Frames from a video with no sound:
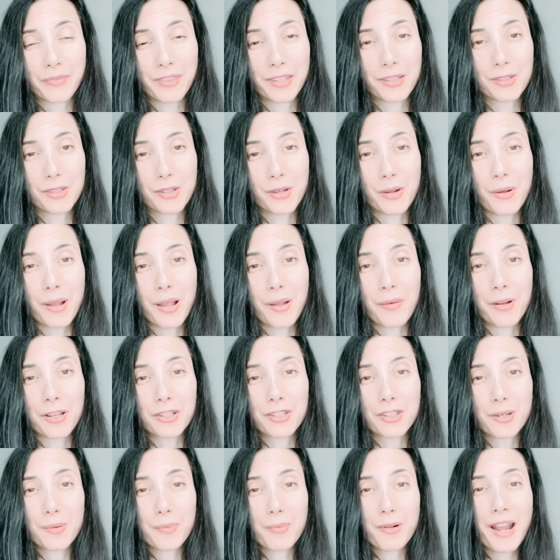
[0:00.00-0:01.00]
So I
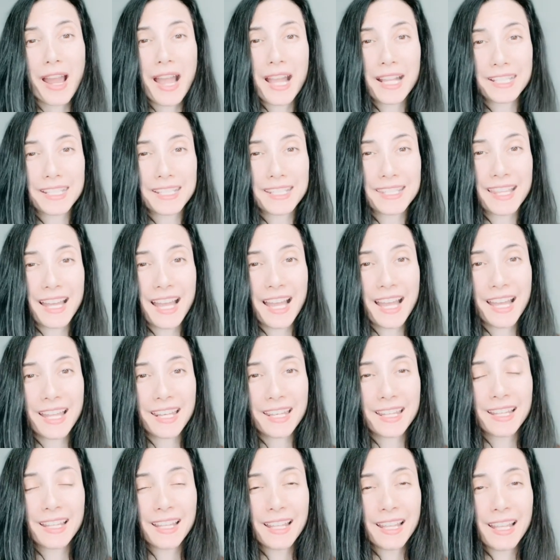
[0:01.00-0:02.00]
want you to practice that.